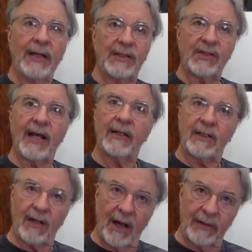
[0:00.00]
it's that
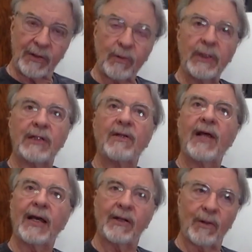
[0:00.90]
concrete,
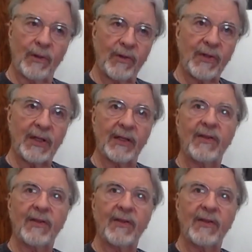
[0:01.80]
that earthy,